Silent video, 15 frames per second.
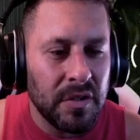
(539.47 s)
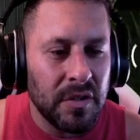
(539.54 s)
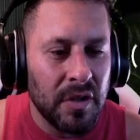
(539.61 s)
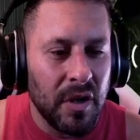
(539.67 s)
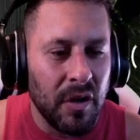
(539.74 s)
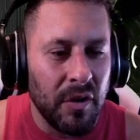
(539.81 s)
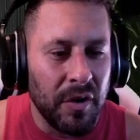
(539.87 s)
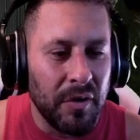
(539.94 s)
Oh,
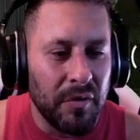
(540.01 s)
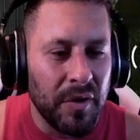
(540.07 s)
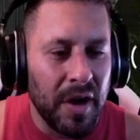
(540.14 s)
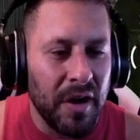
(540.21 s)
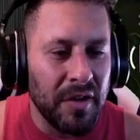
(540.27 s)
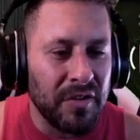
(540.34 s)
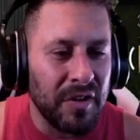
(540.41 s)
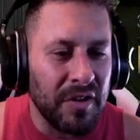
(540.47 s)
they're,
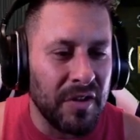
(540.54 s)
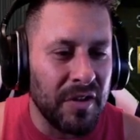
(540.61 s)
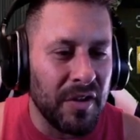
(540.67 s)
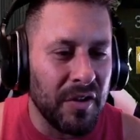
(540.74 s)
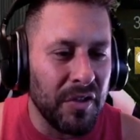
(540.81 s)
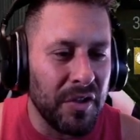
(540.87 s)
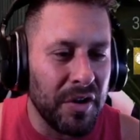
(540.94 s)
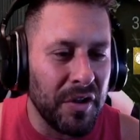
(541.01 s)
Harrington, they're
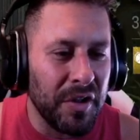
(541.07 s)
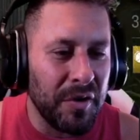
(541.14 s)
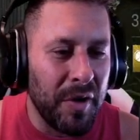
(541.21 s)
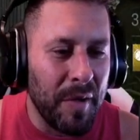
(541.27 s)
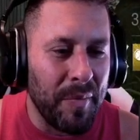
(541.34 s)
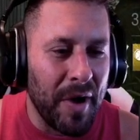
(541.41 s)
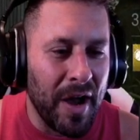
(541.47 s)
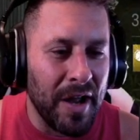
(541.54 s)
literally right
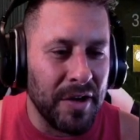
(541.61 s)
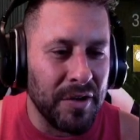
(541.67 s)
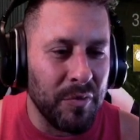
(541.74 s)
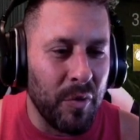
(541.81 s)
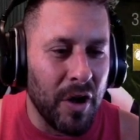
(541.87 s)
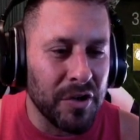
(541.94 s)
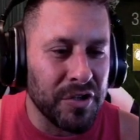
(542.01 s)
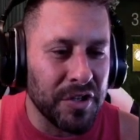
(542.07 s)
behind you
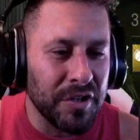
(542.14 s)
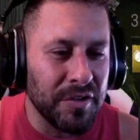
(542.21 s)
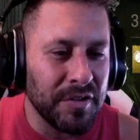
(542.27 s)
watching you.